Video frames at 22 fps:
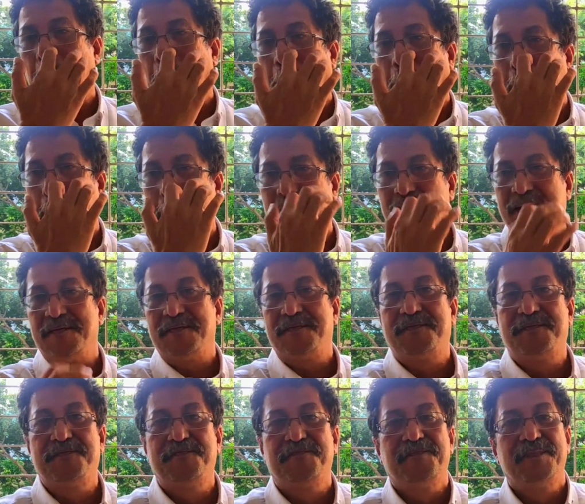and
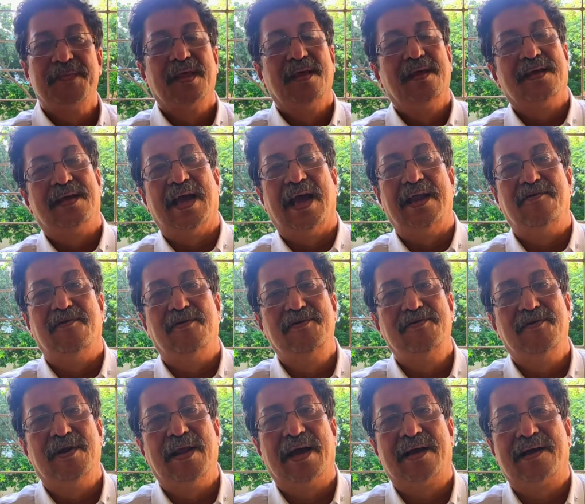carry
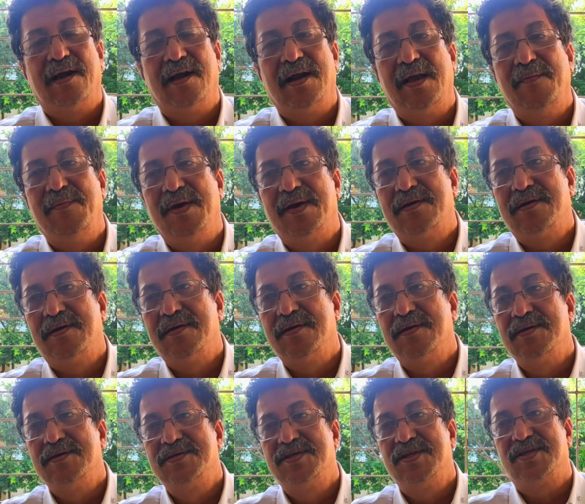on your academic
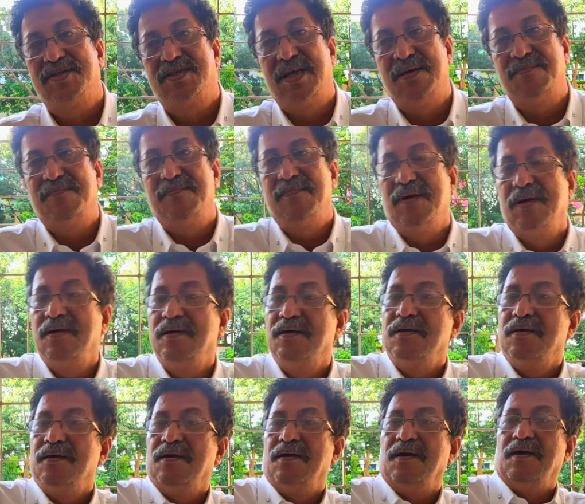system,
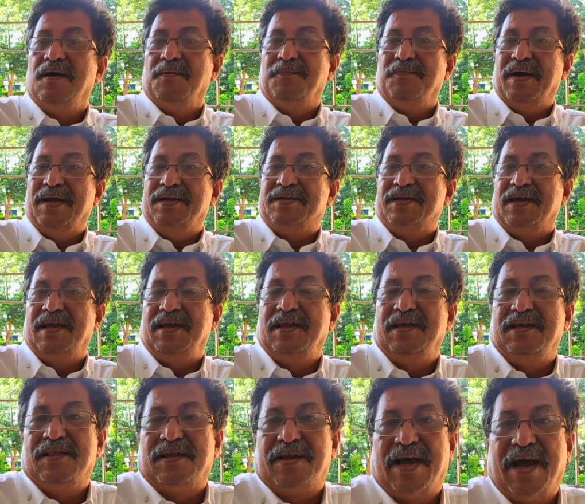
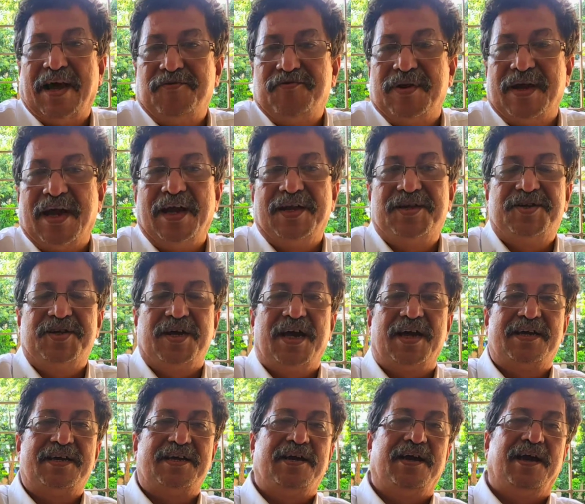maintaining the right
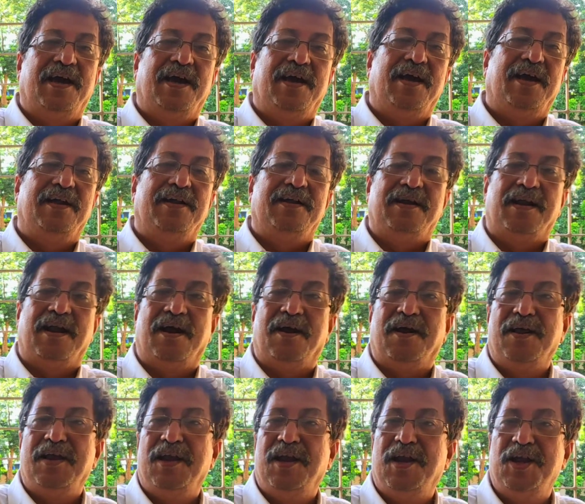track, and
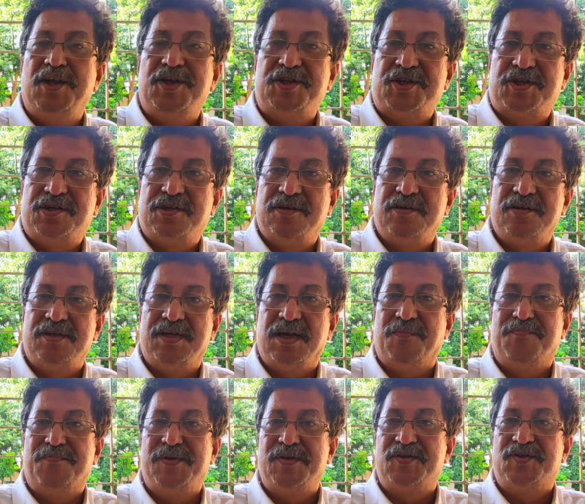learn English,
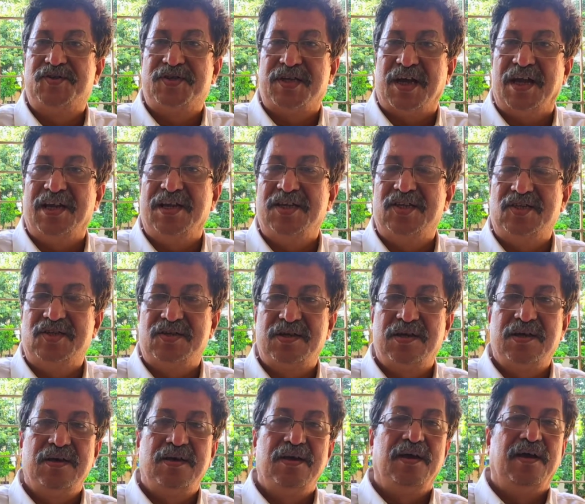Japanese, Chinese,
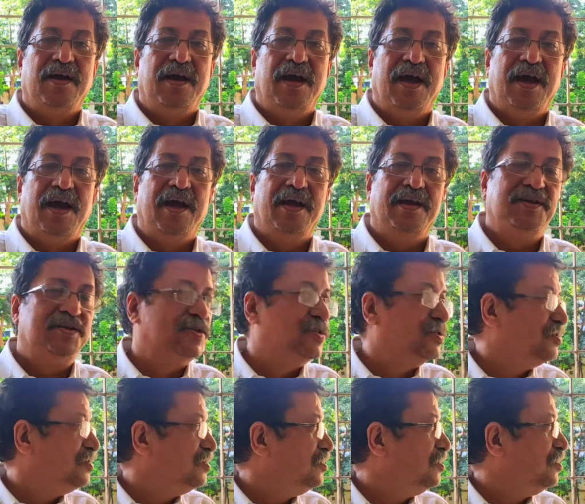and
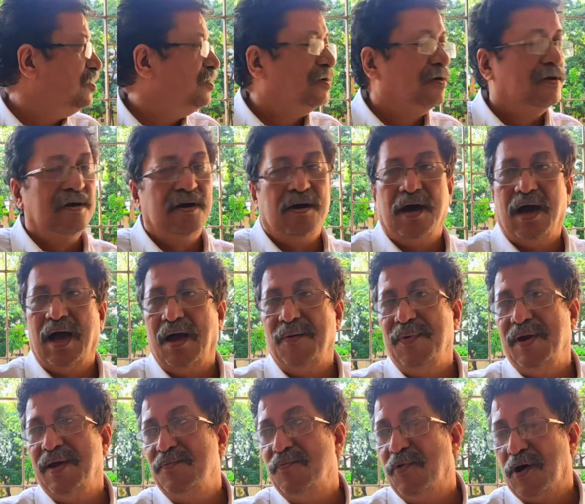
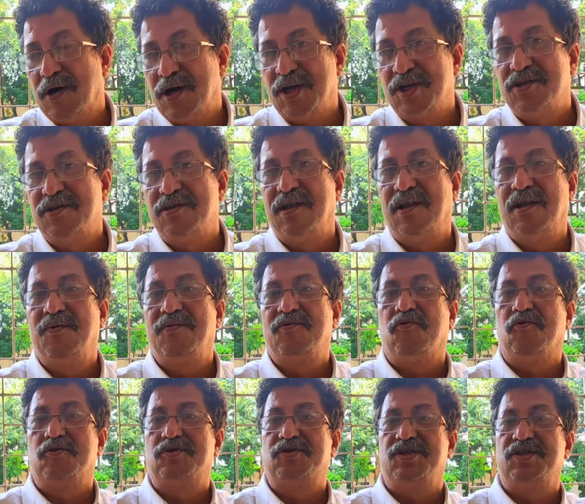vocational
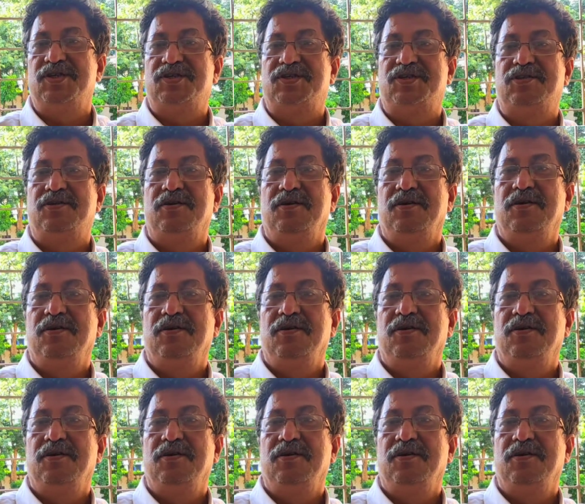courses